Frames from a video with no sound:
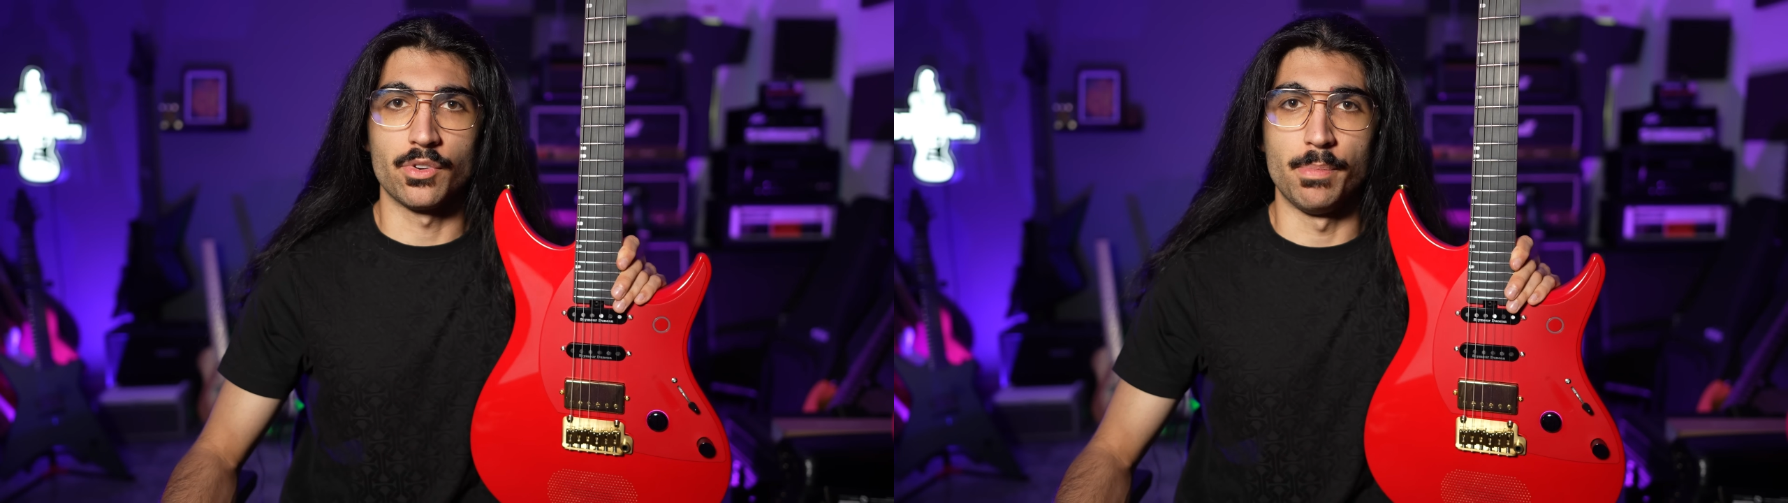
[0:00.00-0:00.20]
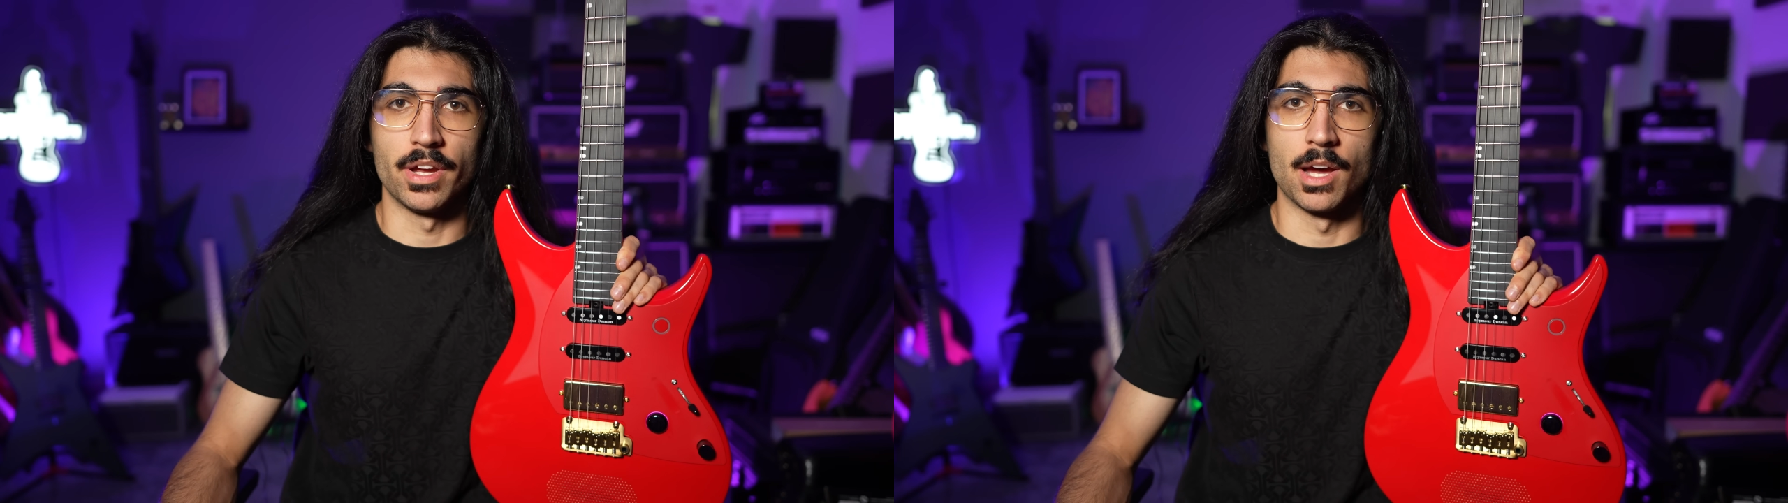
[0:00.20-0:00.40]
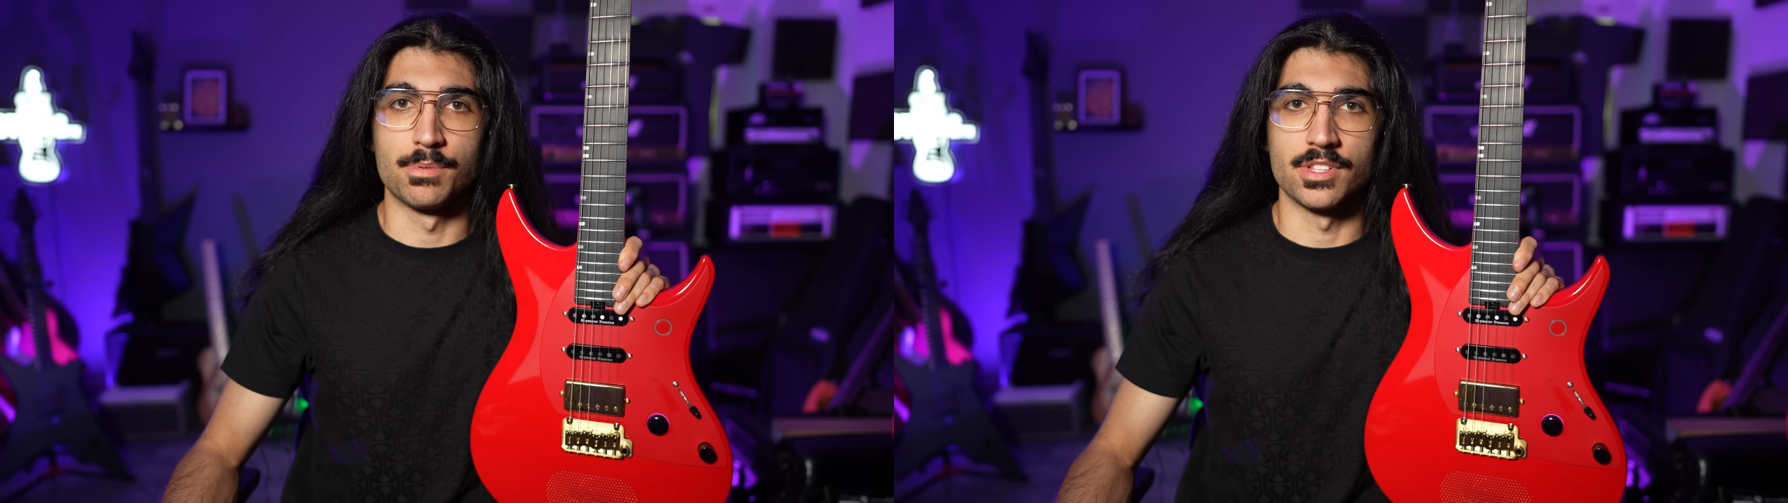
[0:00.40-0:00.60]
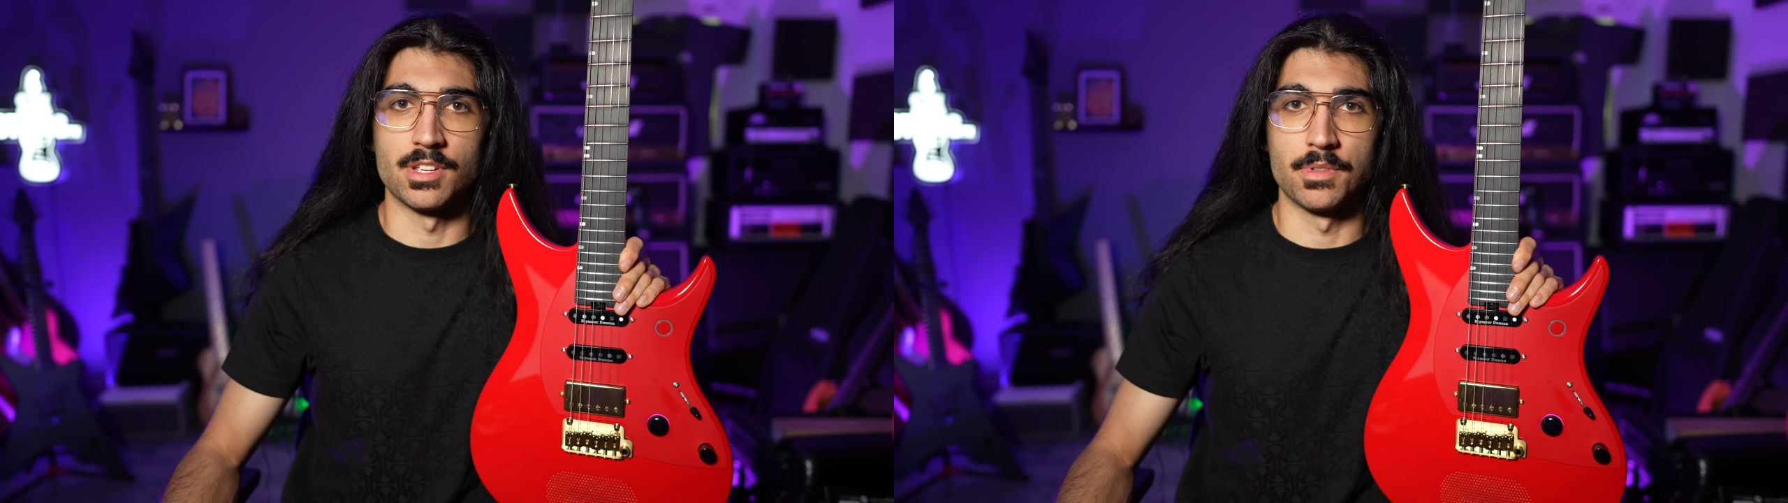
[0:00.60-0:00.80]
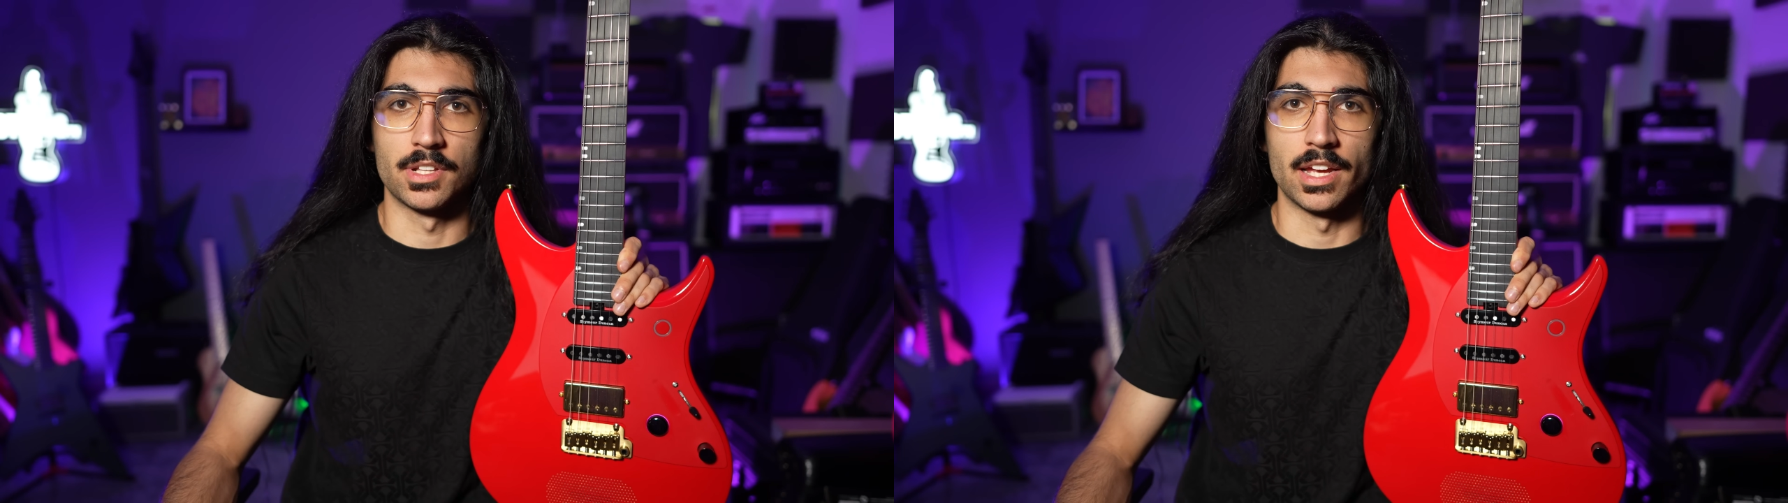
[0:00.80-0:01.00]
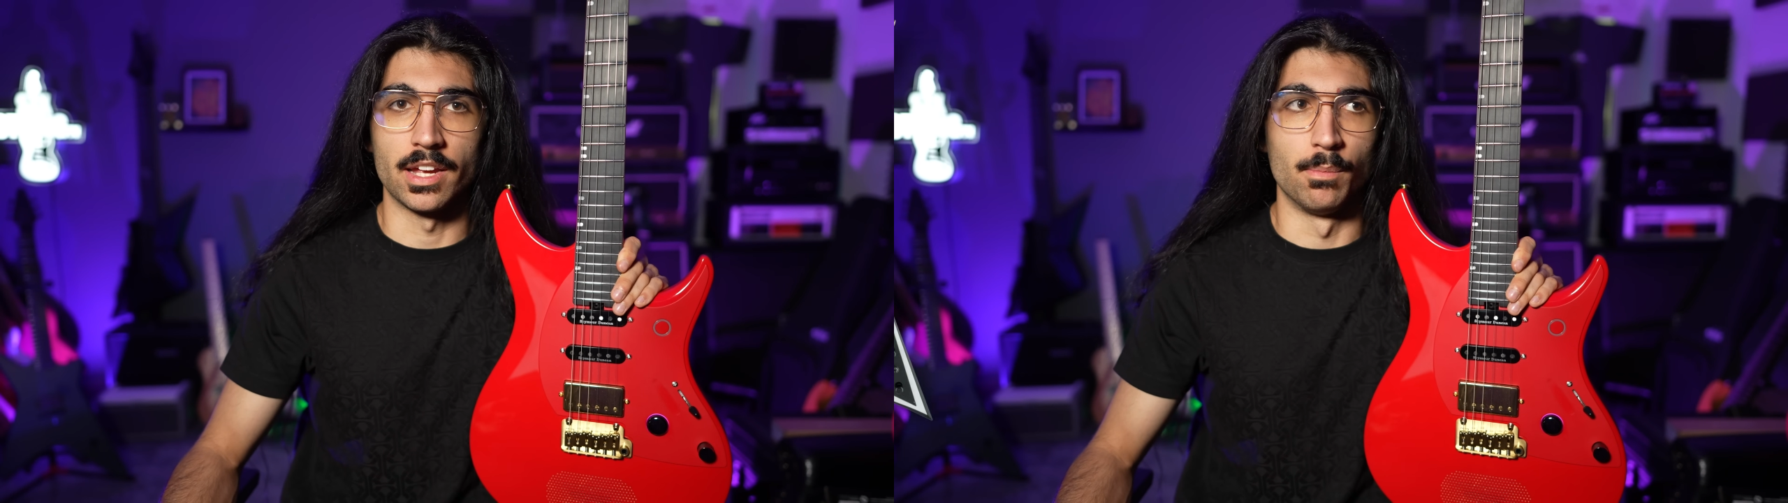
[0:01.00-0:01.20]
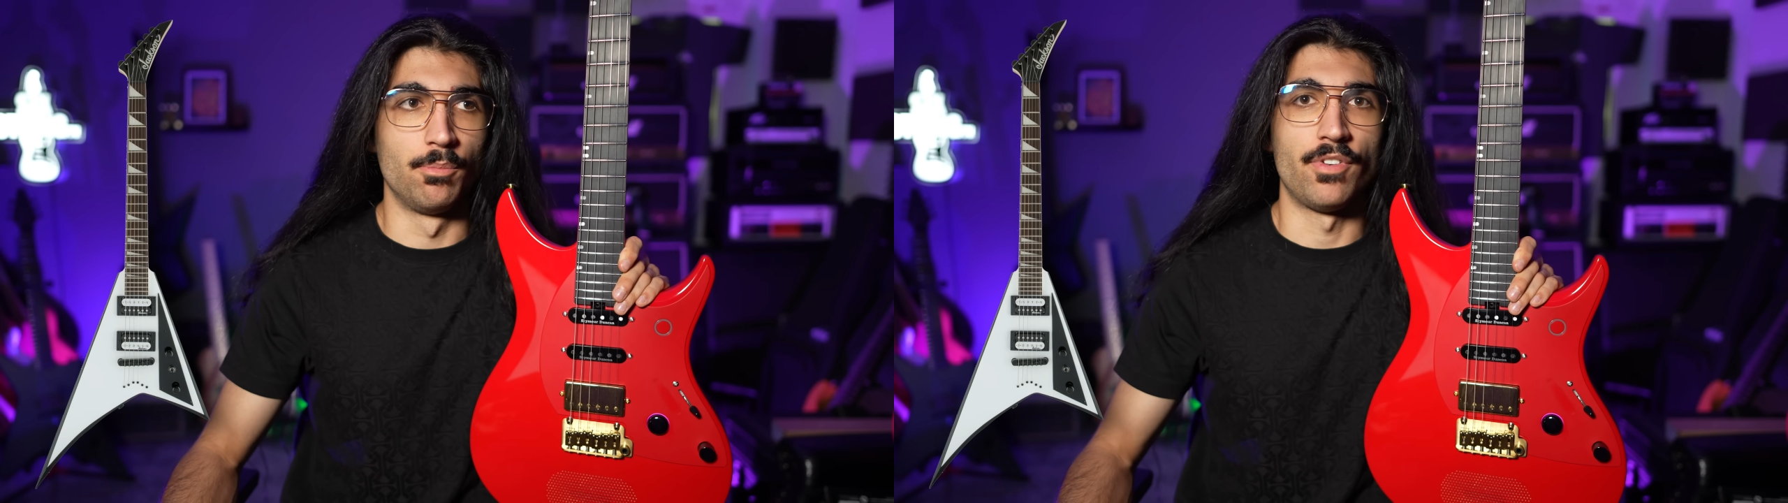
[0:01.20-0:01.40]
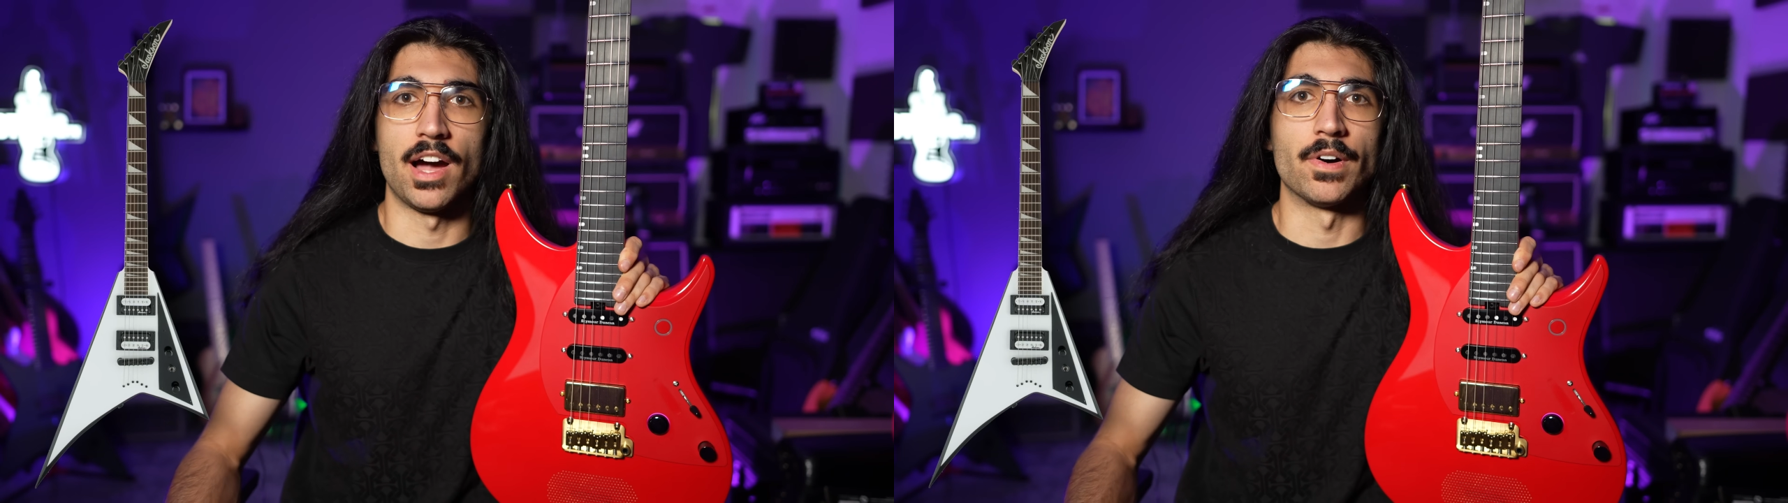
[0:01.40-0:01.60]
pickups in something like a
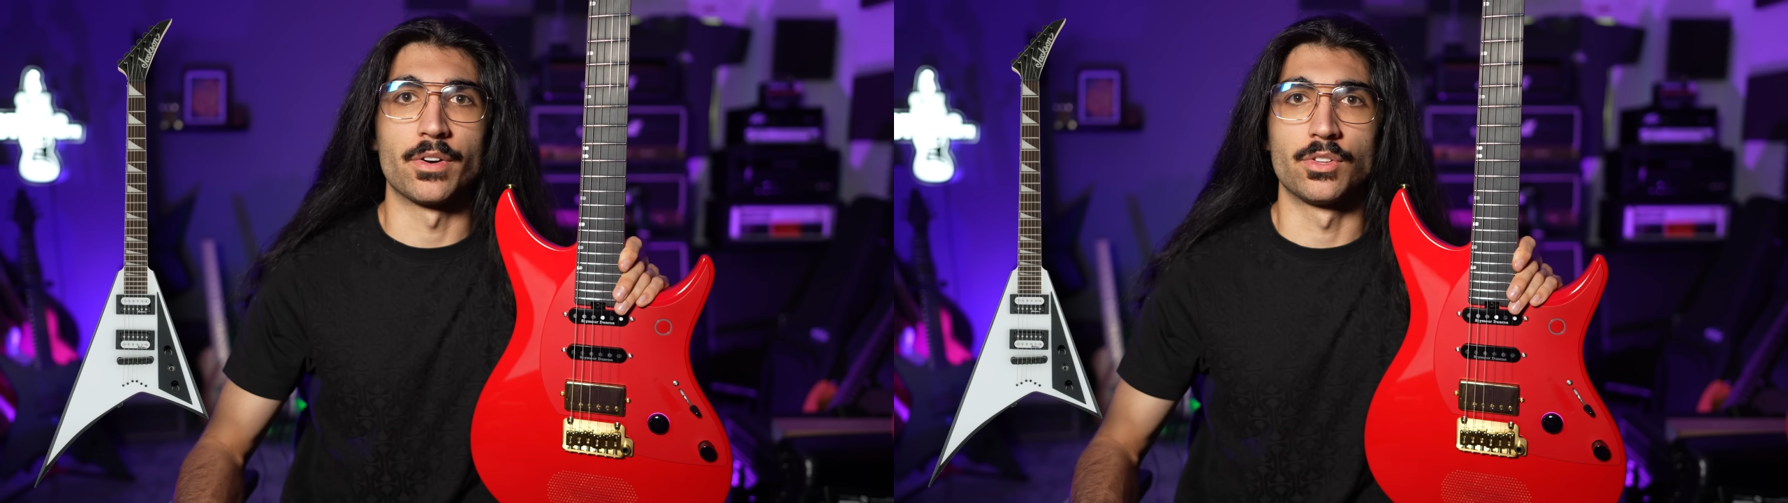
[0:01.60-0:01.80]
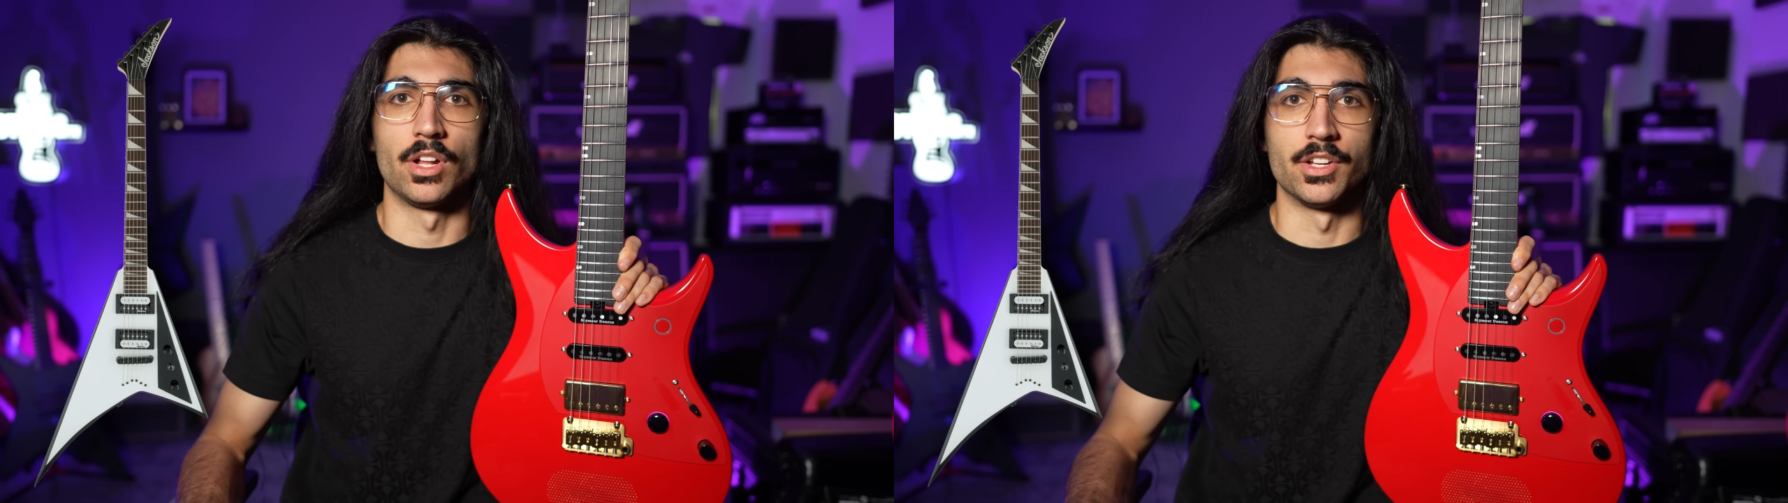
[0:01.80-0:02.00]
$500